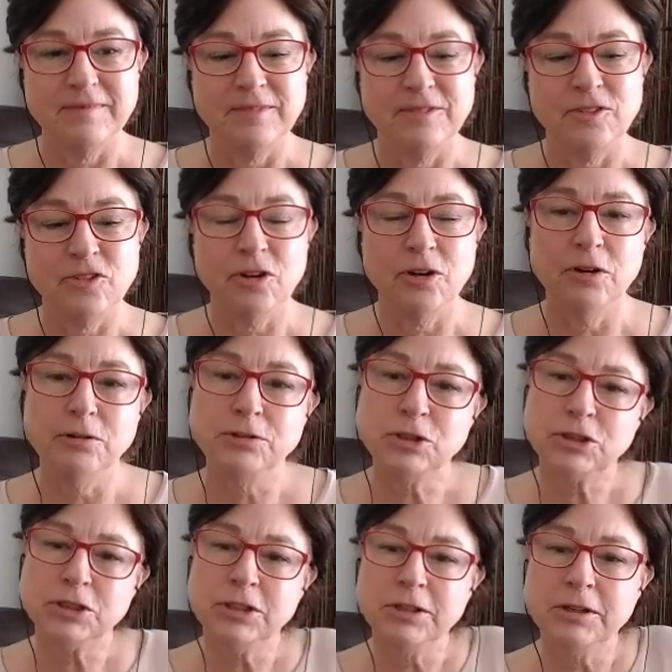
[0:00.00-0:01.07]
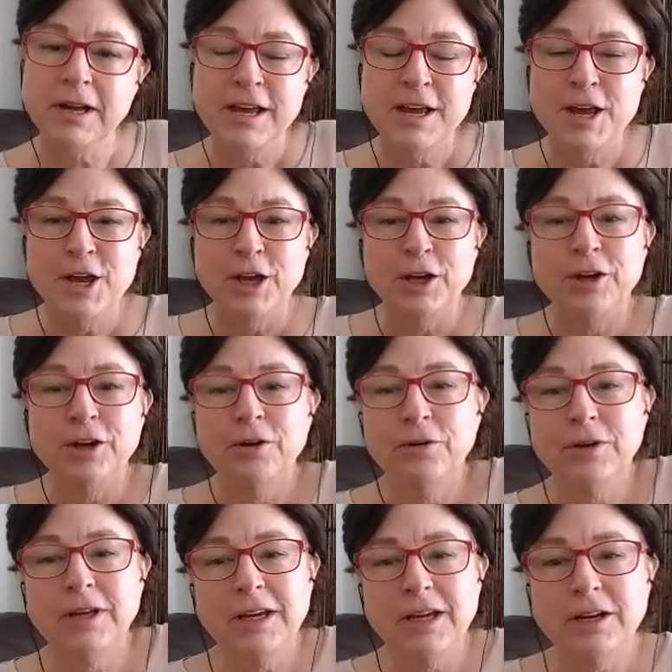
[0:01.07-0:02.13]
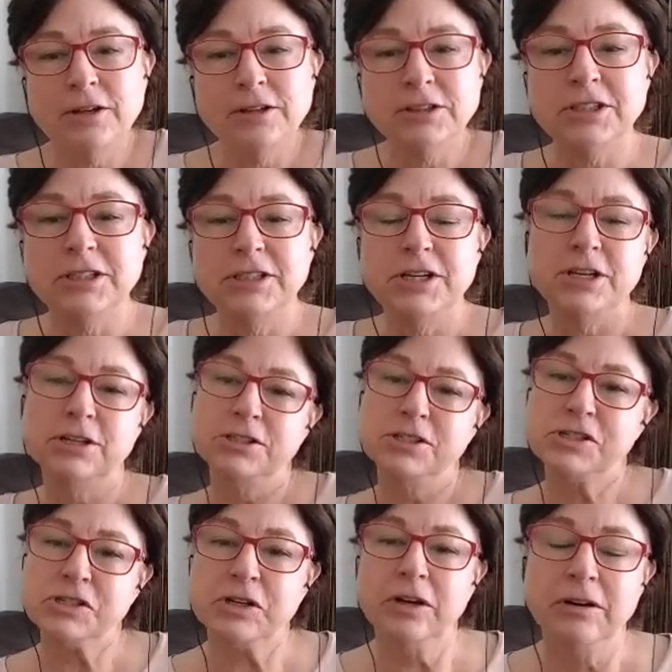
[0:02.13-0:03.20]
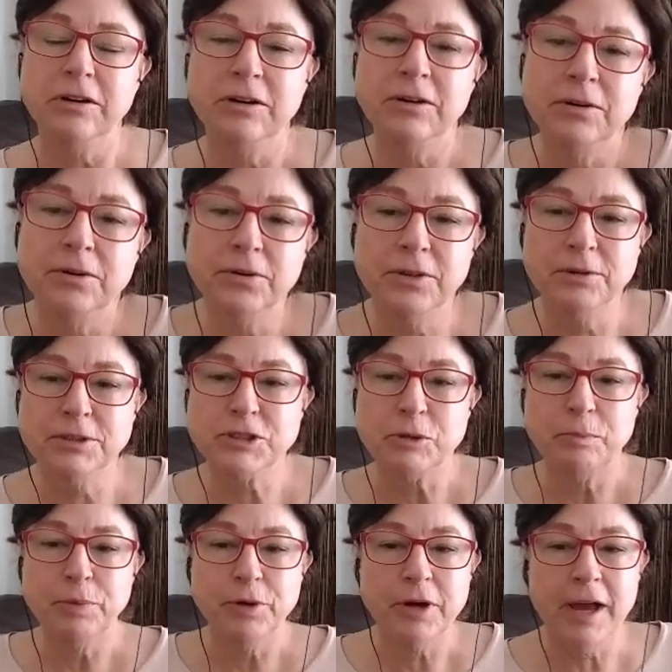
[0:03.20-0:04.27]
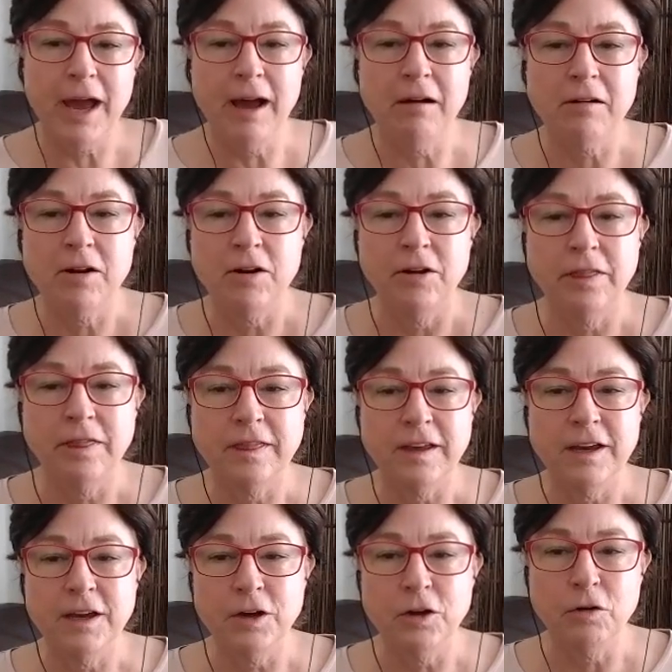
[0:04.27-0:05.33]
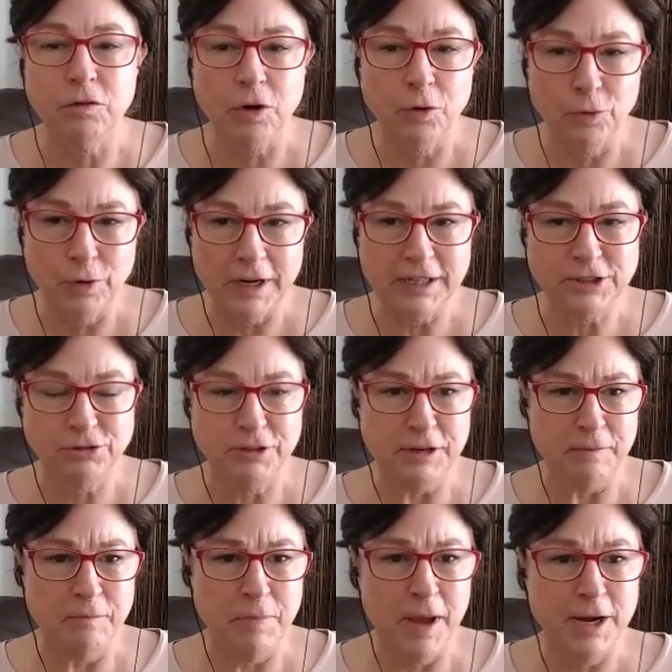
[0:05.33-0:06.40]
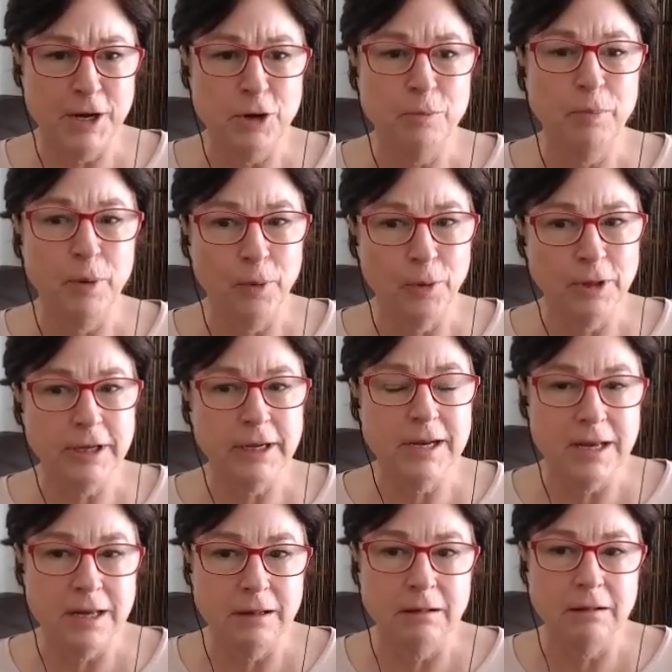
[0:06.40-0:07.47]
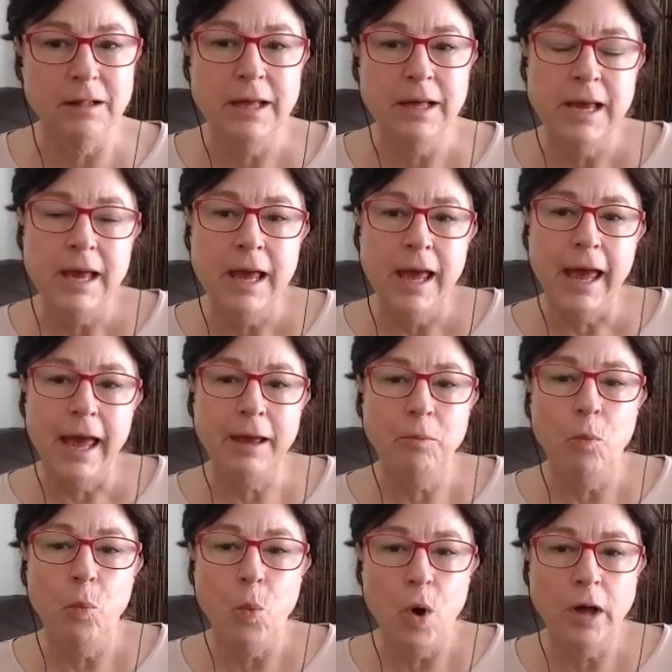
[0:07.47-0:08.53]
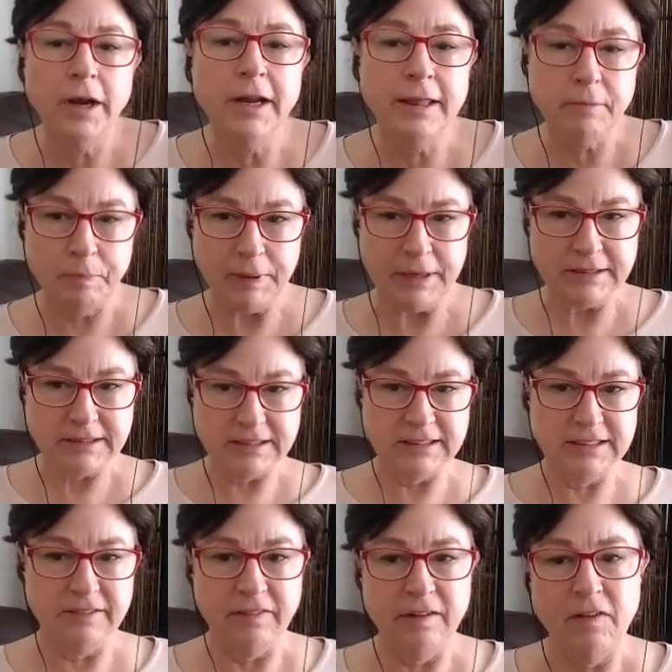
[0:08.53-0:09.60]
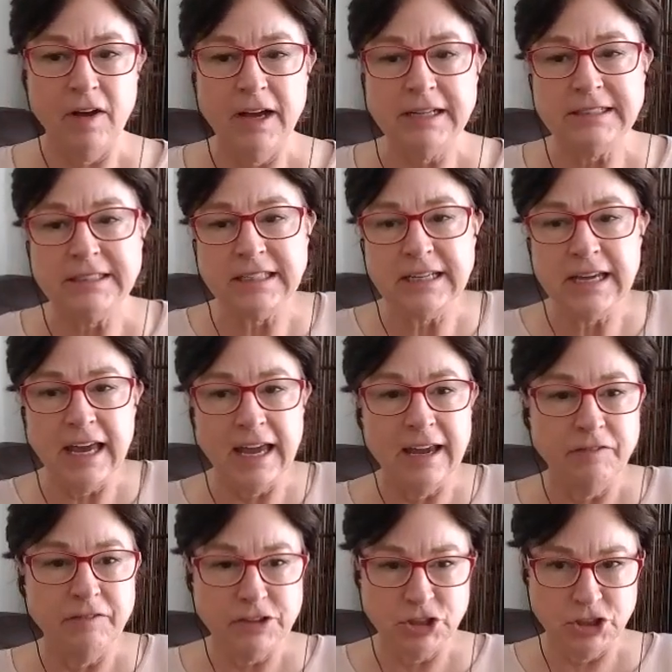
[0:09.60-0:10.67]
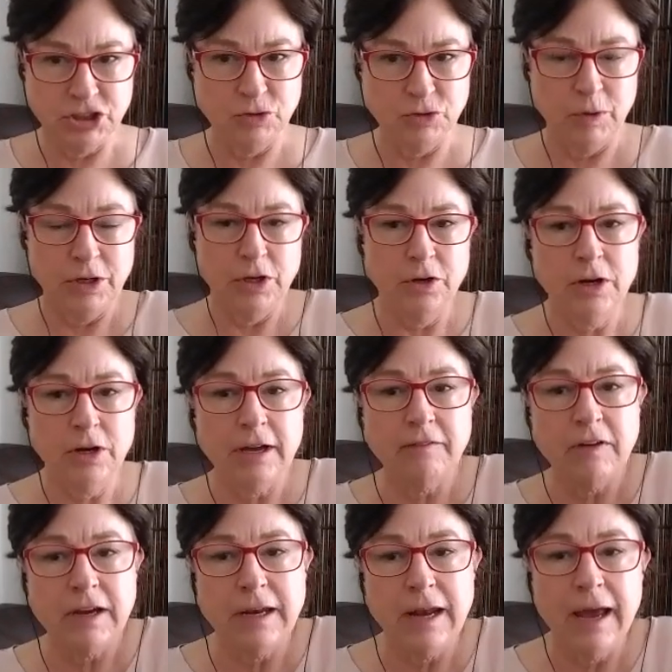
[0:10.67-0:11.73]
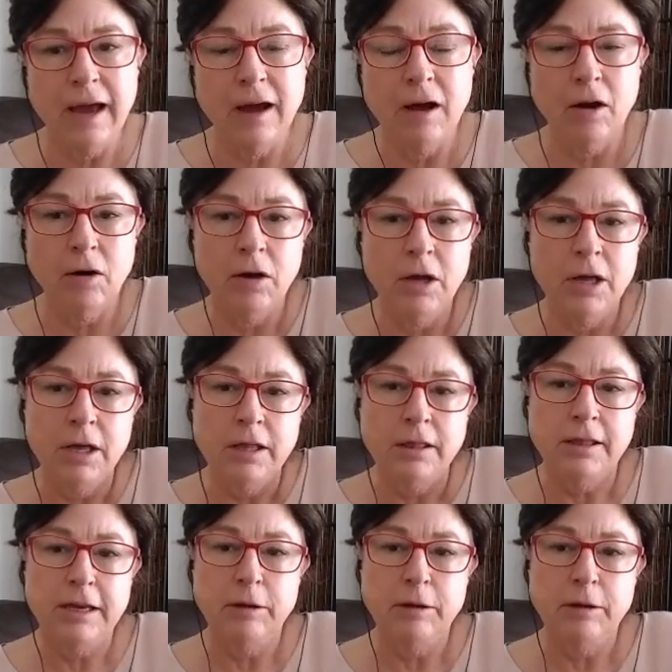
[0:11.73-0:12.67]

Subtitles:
So true. Years and years ago, there's a book out called Think and Grow Rich, written by Napoleon Hill. And one of the pieces of advice he gave is just what you're giving now, the